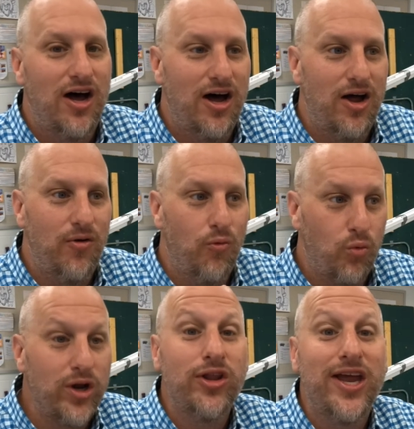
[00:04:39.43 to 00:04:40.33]
uh,
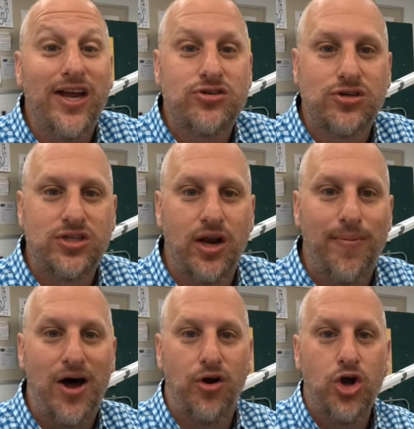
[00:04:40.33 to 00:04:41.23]
really interested
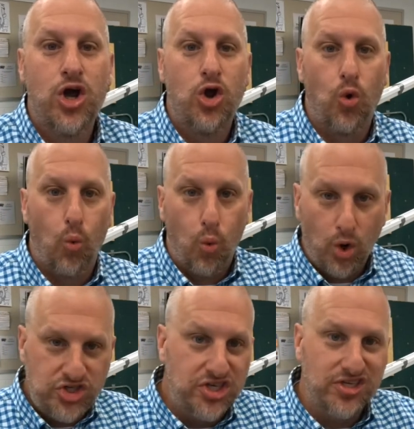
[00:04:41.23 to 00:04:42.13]
about
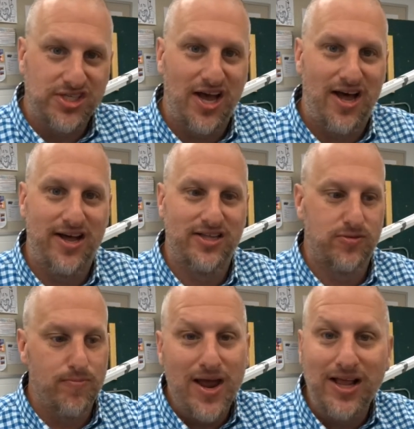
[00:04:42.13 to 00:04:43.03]
which
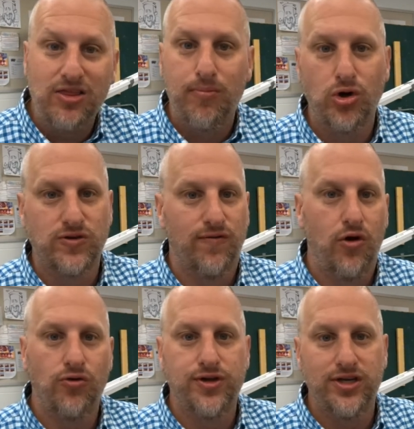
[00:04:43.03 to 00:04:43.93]
designs made the most
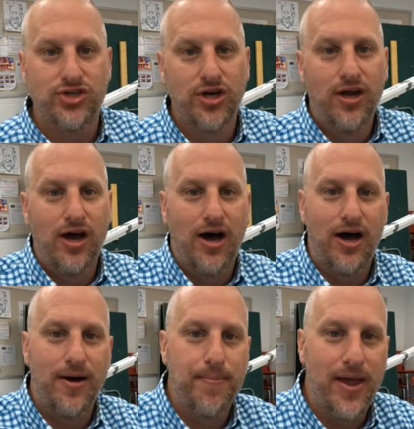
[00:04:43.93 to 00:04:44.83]
voltage
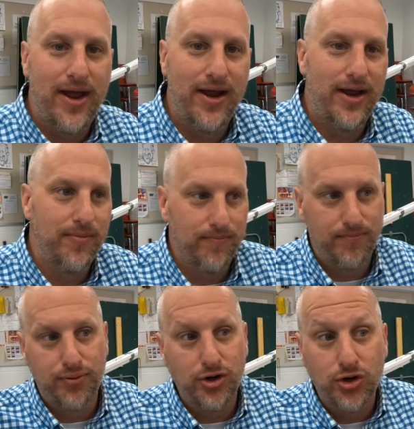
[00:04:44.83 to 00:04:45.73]
um, and,
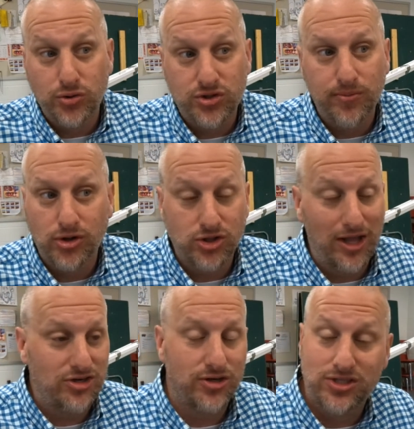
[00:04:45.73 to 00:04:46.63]
and produced the most
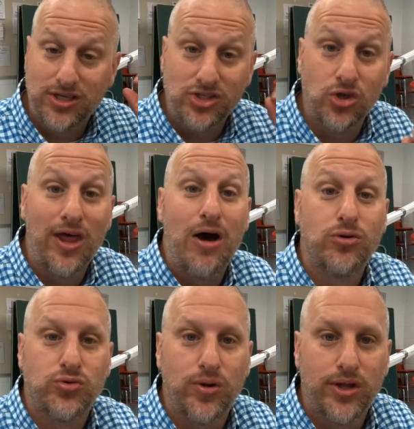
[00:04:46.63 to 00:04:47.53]
electricity. So that
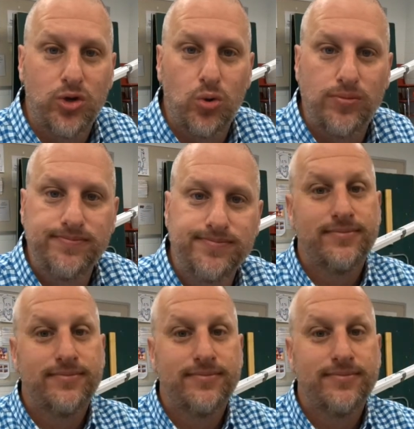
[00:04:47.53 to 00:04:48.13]
was really cool.